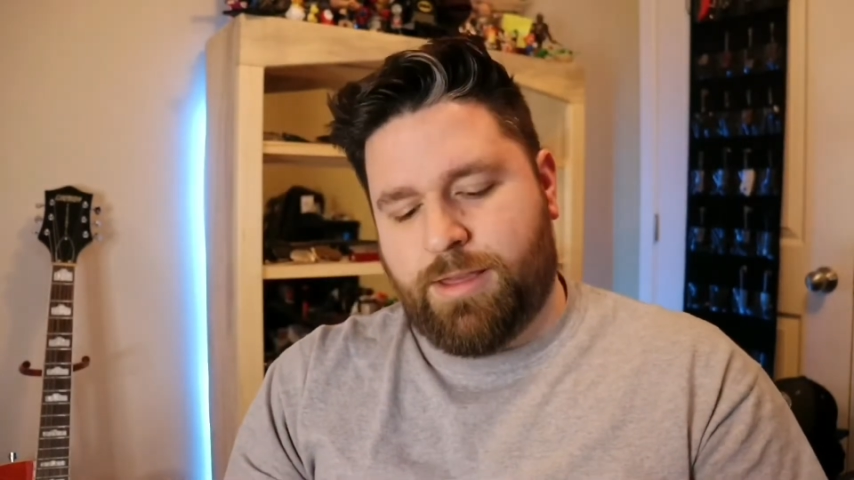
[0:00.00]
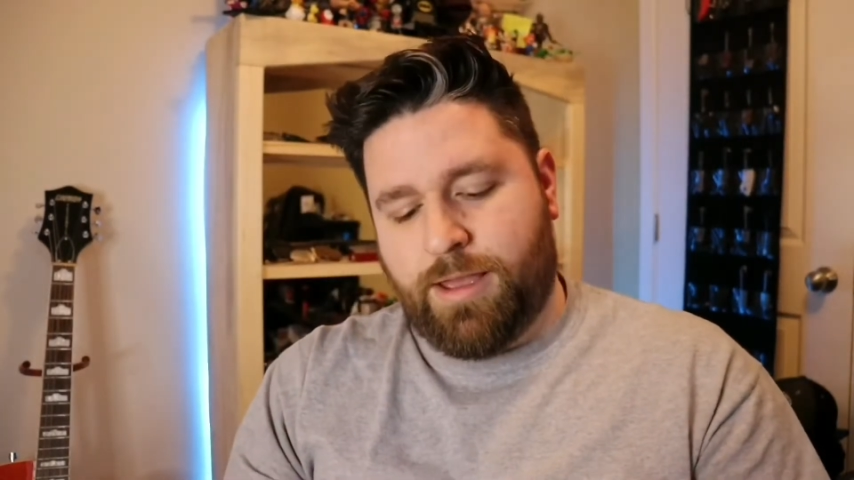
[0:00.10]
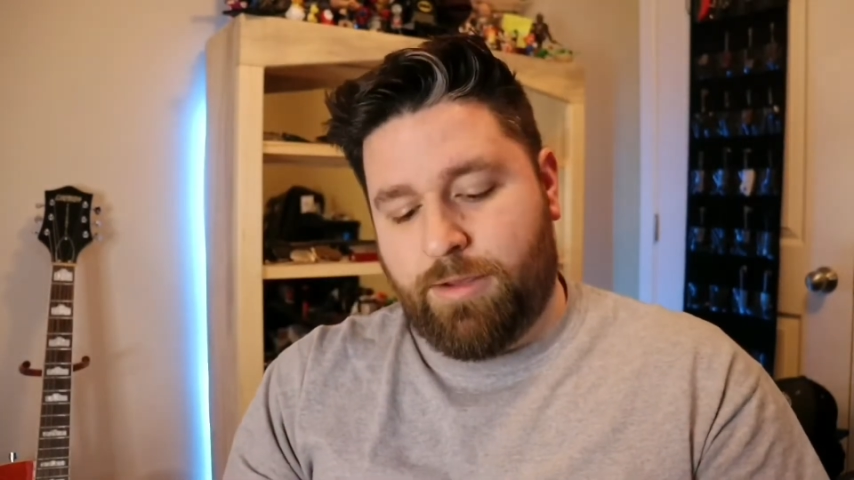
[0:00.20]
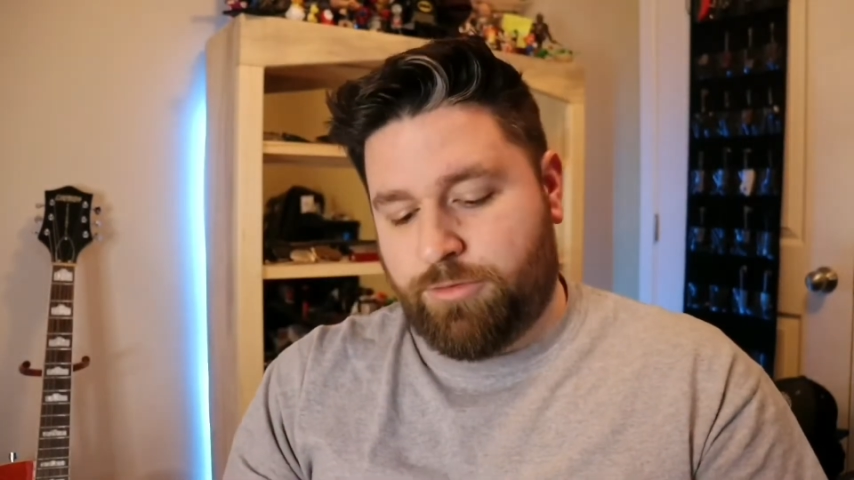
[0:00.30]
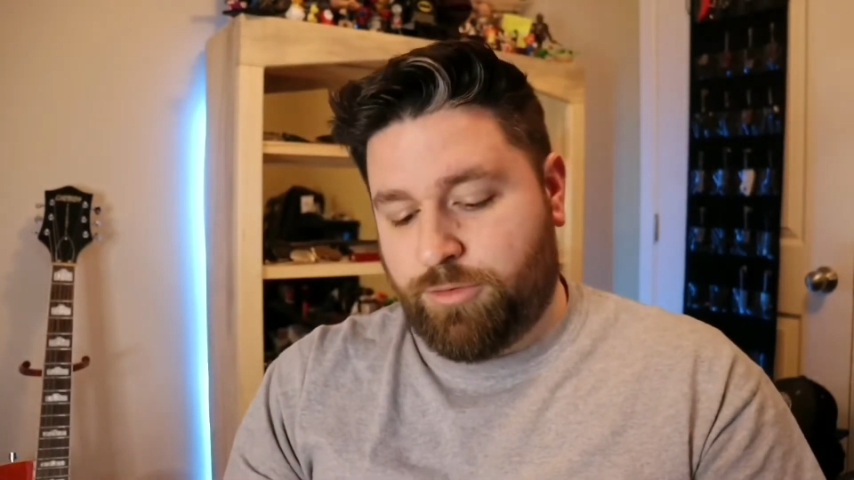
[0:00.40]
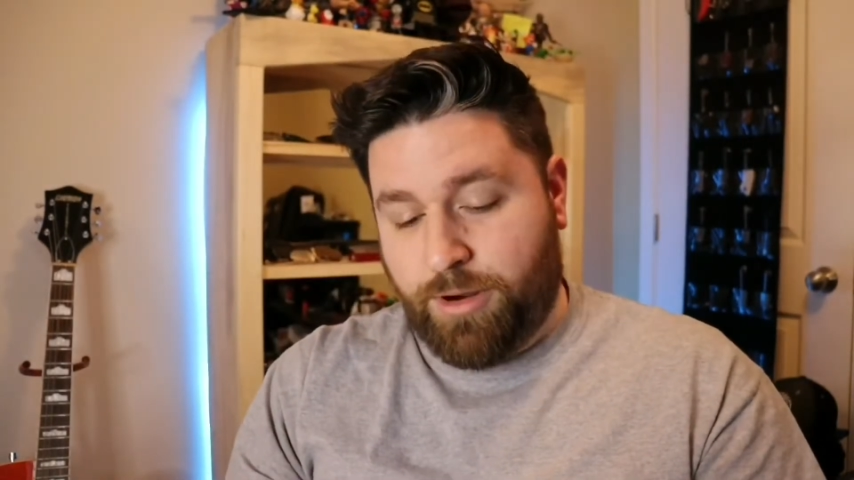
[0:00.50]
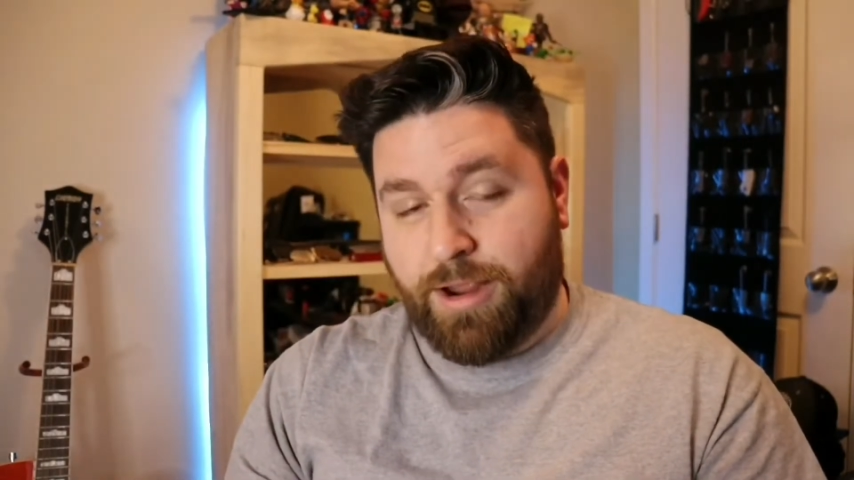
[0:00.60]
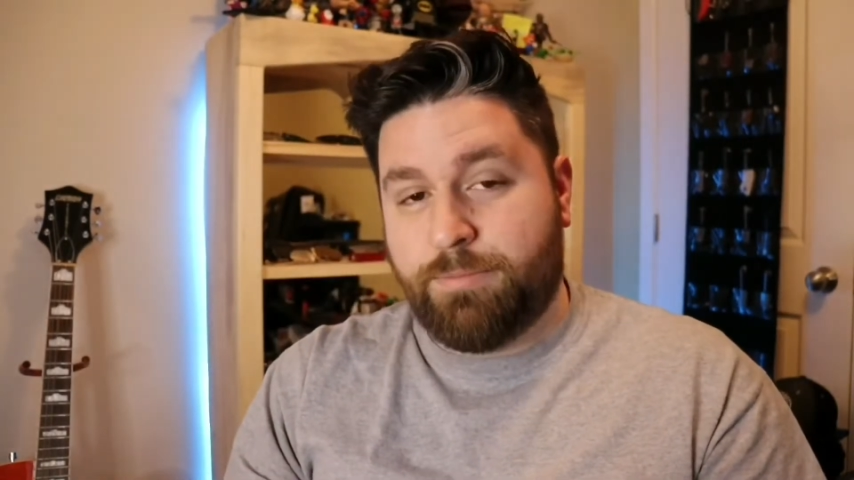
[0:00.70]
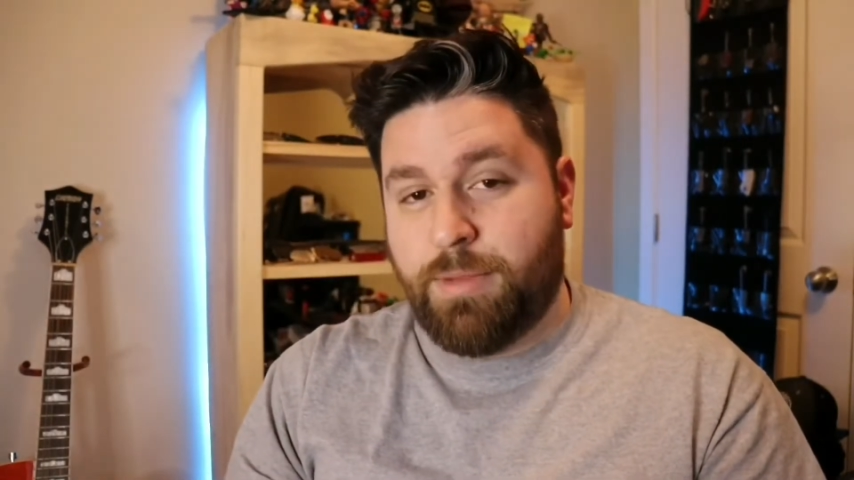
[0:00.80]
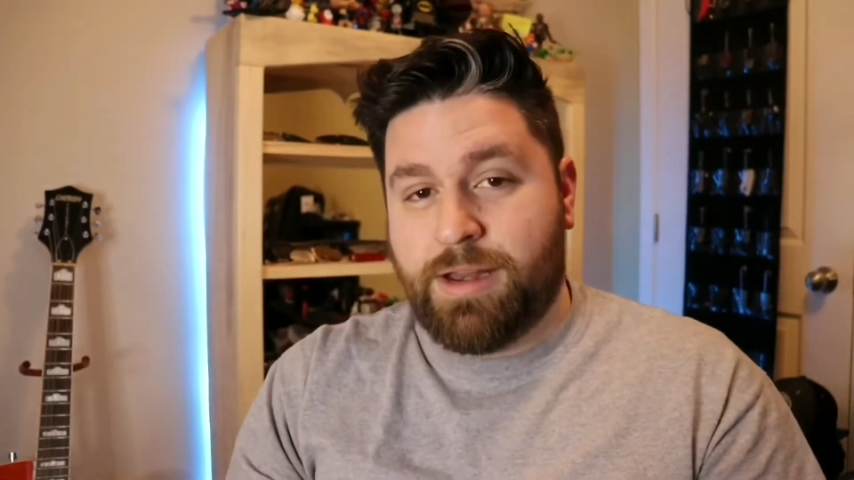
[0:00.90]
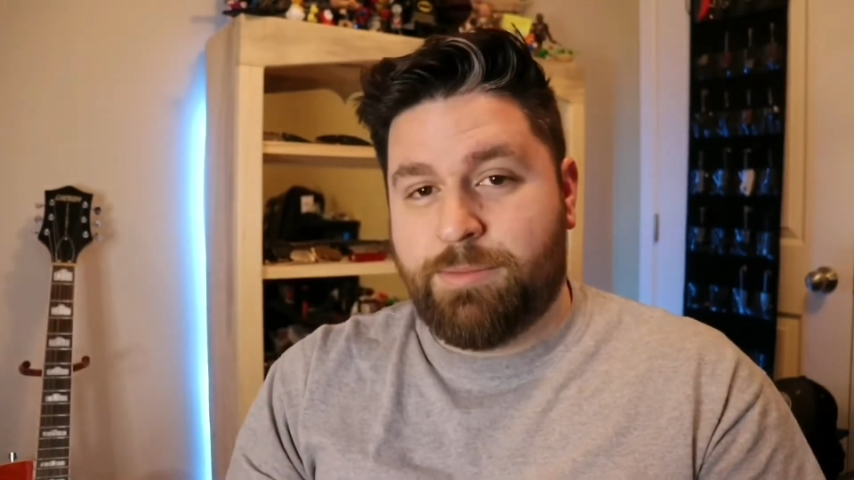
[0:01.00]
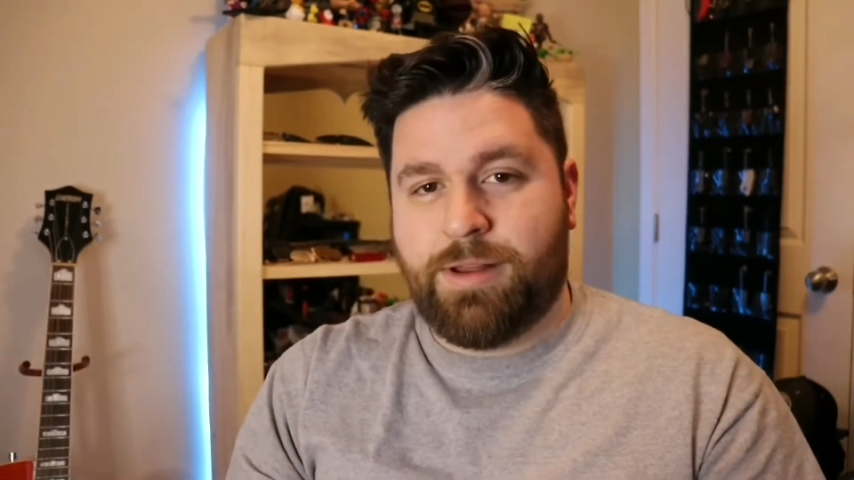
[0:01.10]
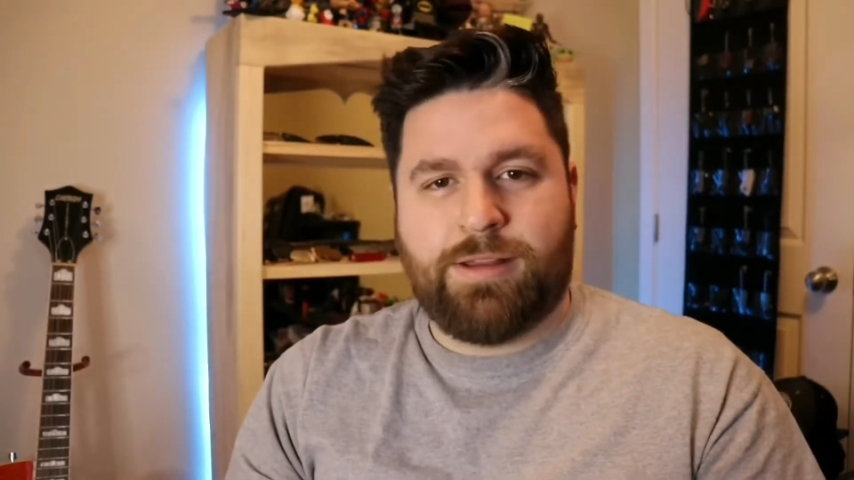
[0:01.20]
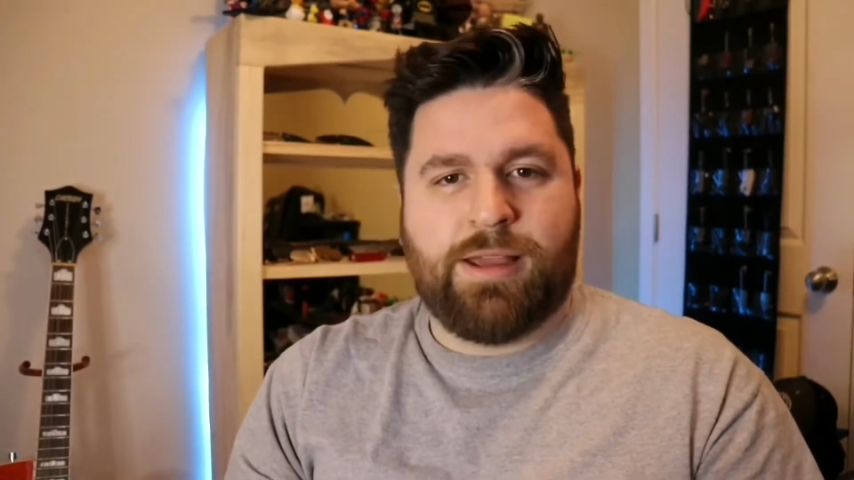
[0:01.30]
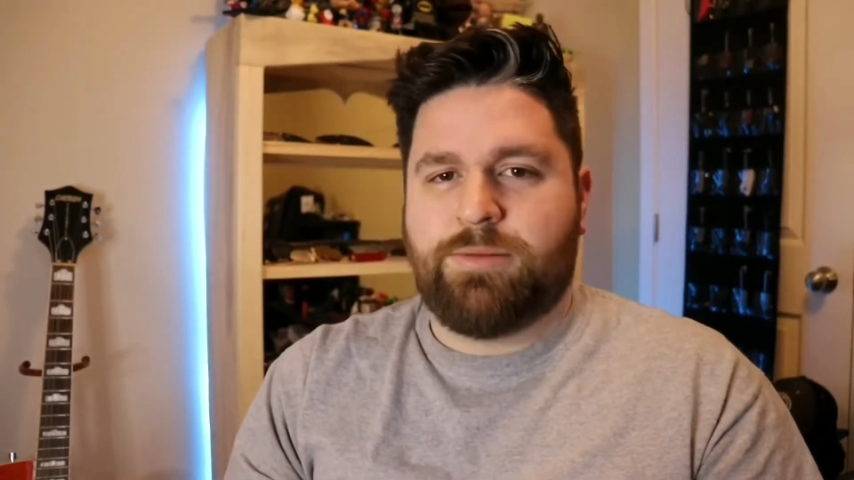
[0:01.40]
I've tried
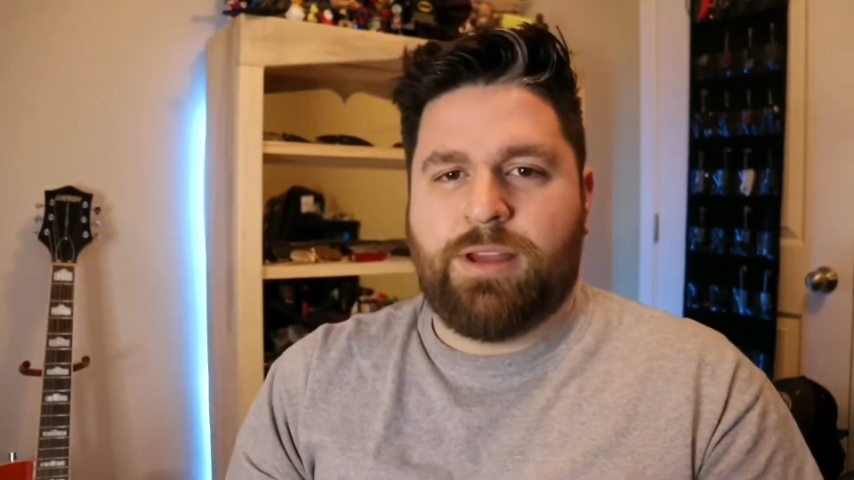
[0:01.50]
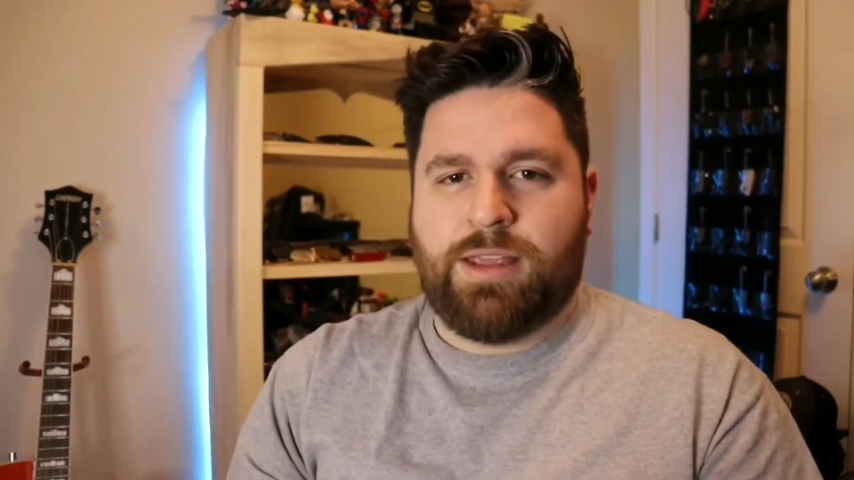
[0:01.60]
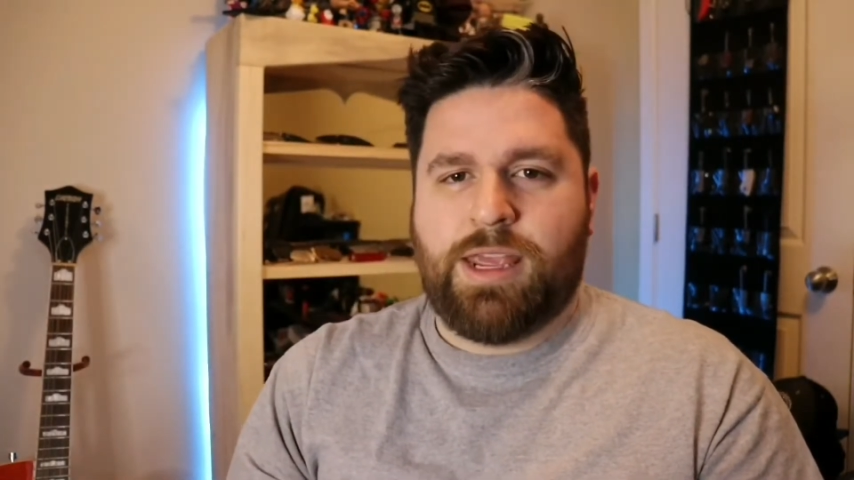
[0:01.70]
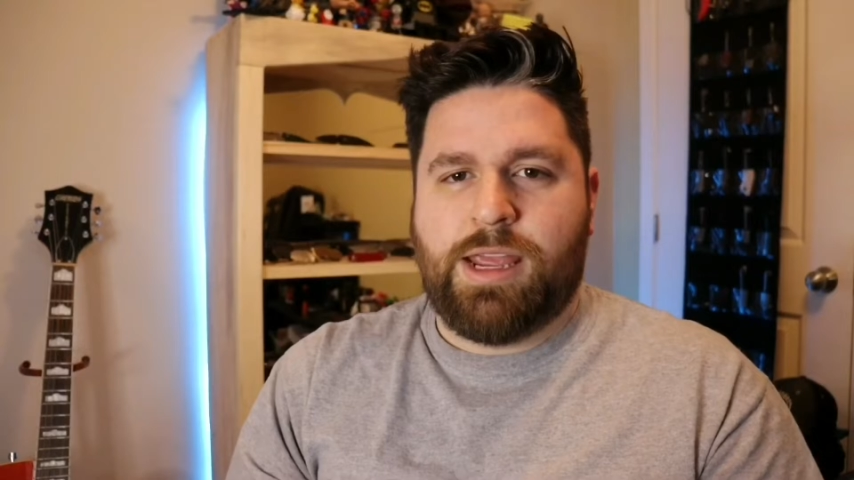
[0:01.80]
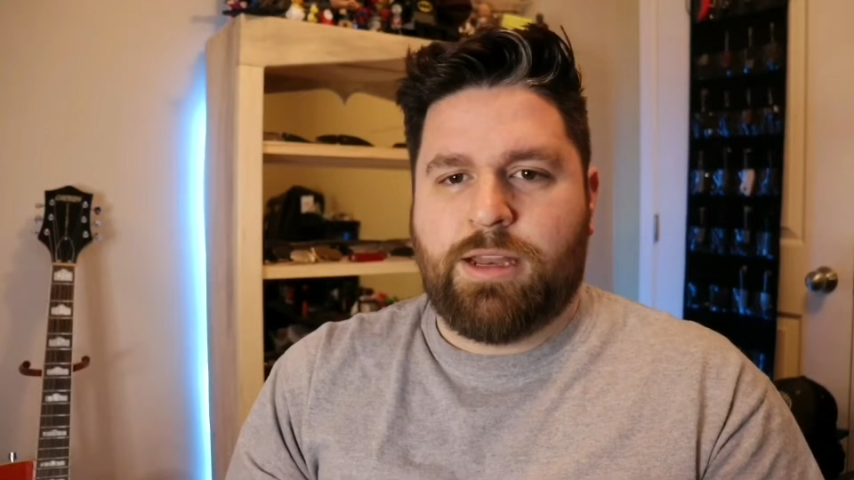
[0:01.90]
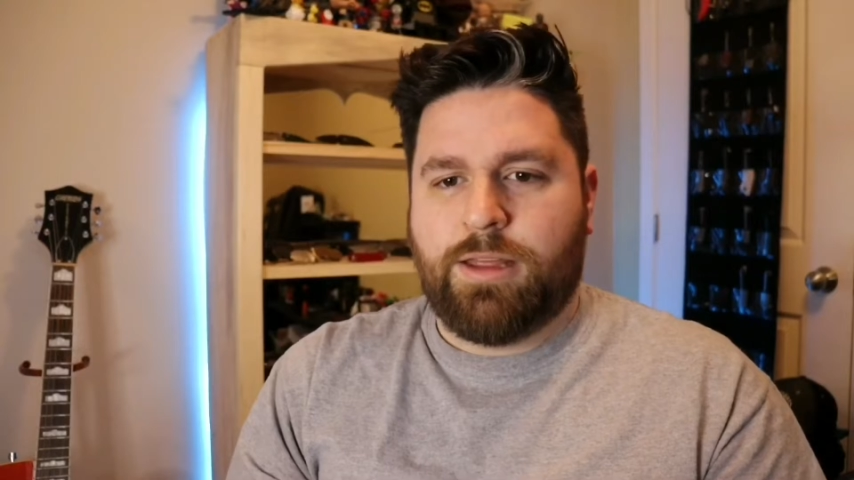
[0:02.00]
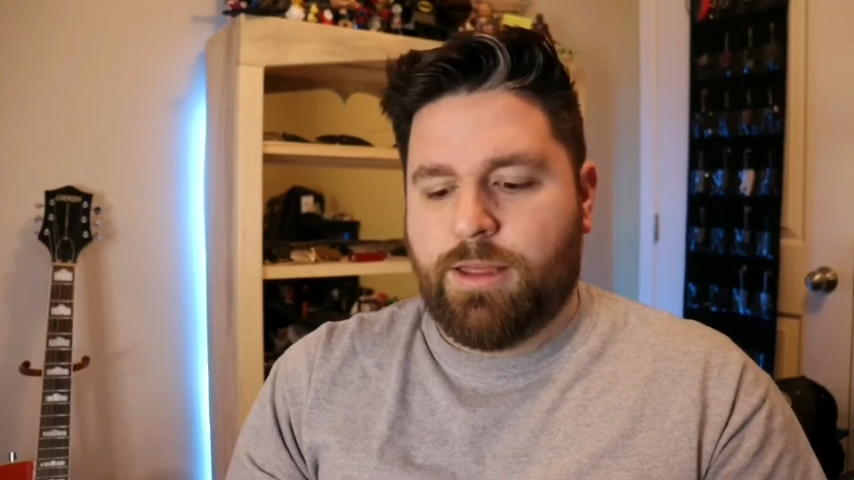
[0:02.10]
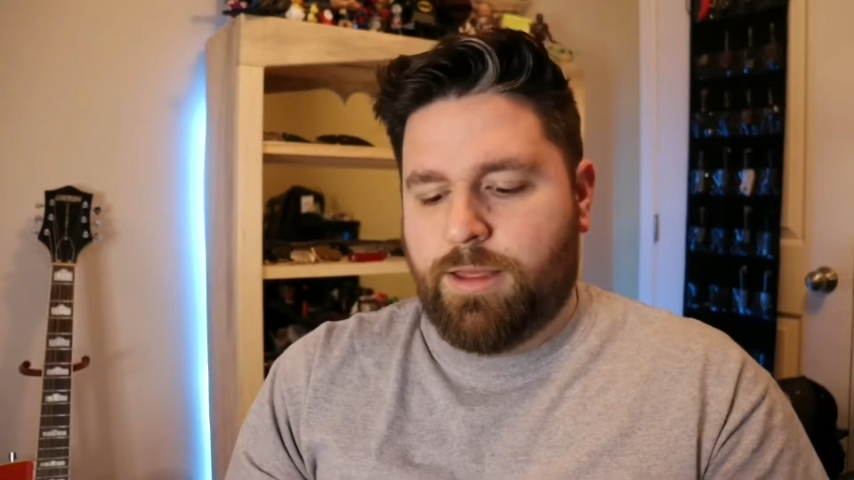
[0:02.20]
many times, I can't.